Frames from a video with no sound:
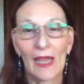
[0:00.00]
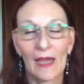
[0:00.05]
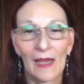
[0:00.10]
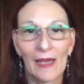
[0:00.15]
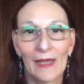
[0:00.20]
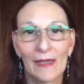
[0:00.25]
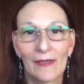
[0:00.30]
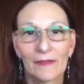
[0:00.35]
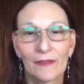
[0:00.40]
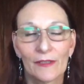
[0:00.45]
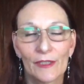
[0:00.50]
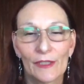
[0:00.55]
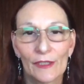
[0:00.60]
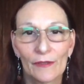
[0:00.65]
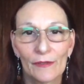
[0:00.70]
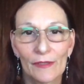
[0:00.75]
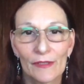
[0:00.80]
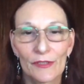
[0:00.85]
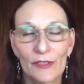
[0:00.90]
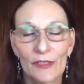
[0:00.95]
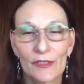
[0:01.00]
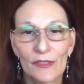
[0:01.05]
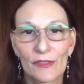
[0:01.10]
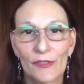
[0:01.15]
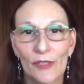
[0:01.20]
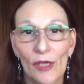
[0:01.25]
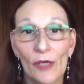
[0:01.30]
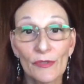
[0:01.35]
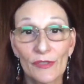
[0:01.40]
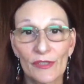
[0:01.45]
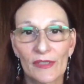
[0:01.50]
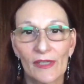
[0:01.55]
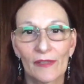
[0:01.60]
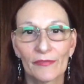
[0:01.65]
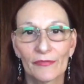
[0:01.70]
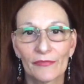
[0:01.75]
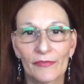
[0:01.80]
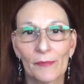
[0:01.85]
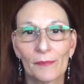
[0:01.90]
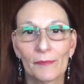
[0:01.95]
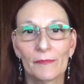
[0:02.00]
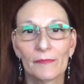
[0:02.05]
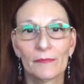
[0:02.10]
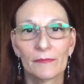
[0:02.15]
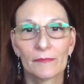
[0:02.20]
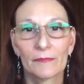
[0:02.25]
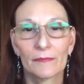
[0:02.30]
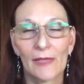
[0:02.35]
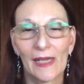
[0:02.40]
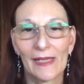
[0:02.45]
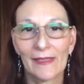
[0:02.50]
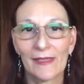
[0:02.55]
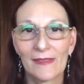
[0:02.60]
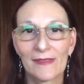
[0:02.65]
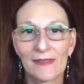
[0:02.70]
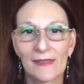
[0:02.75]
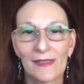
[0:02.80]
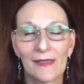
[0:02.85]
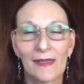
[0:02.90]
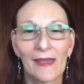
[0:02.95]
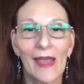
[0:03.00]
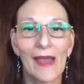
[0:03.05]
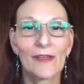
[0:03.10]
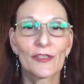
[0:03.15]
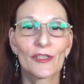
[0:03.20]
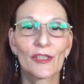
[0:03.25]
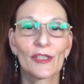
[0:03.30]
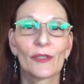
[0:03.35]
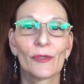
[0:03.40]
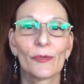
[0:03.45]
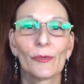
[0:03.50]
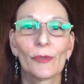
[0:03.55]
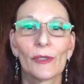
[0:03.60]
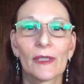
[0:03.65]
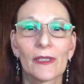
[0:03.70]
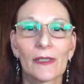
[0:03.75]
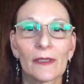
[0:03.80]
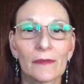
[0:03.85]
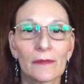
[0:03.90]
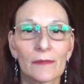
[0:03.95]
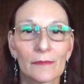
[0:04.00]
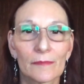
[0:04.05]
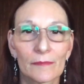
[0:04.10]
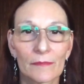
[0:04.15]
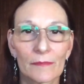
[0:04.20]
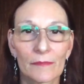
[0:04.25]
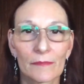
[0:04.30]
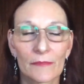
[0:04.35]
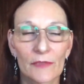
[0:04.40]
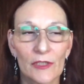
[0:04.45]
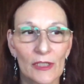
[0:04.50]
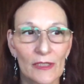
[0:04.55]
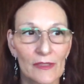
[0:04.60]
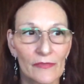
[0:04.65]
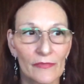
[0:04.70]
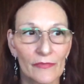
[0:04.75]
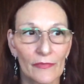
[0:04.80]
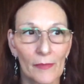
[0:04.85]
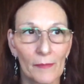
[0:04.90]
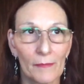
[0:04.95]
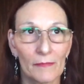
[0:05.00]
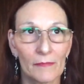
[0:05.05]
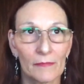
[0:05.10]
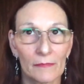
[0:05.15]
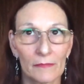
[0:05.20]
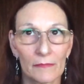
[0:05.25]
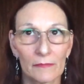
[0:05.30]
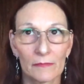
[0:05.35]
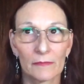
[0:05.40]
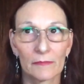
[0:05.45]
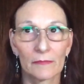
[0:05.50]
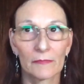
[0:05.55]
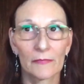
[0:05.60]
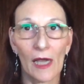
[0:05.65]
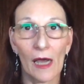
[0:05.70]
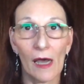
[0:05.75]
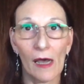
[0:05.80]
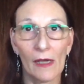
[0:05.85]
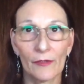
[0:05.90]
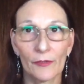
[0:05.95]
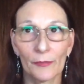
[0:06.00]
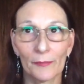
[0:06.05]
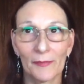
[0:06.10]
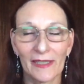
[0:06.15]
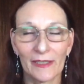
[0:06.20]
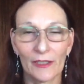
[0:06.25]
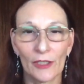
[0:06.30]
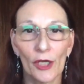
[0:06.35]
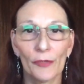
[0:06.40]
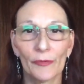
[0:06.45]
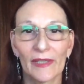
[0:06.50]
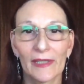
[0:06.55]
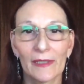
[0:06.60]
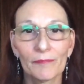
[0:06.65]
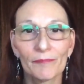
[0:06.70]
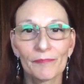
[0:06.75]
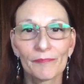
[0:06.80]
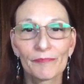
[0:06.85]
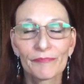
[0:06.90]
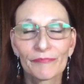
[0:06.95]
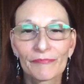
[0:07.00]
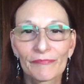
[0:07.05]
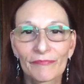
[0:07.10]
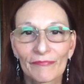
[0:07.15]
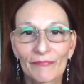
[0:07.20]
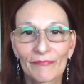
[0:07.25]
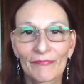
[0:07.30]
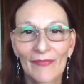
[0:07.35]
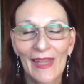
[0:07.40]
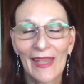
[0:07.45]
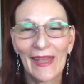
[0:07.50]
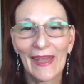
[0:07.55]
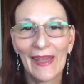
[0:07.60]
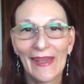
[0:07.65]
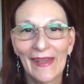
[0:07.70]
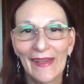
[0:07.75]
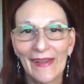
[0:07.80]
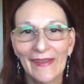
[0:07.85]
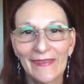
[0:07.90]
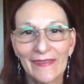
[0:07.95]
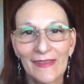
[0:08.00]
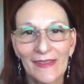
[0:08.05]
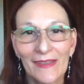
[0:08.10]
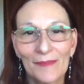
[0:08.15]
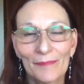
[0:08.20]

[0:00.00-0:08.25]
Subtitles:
I just know stuff from, I guess, the Akashic or just from God or my knowing. And